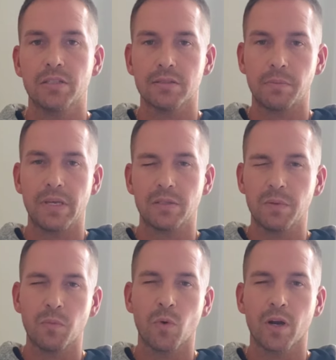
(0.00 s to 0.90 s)
just makes
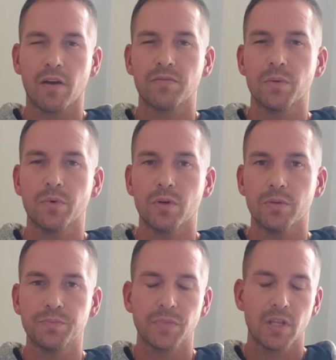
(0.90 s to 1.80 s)
me more
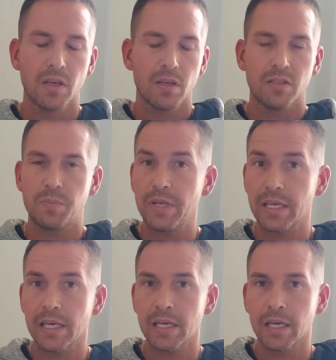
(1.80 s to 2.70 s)
comfortable
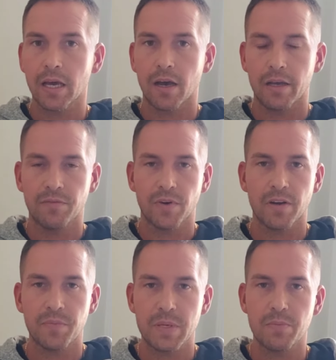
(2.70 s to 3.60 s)
speaking in front
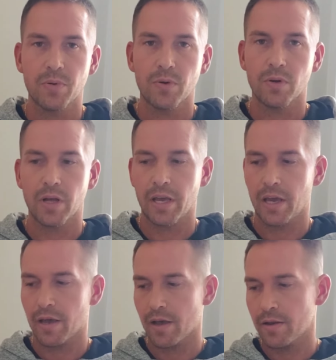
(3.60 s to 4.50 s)
of people,
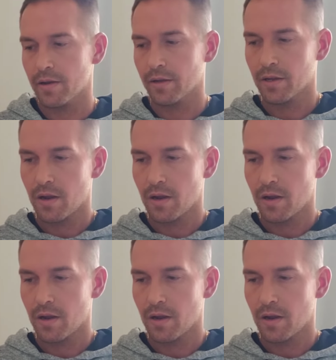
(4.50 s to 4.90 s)
and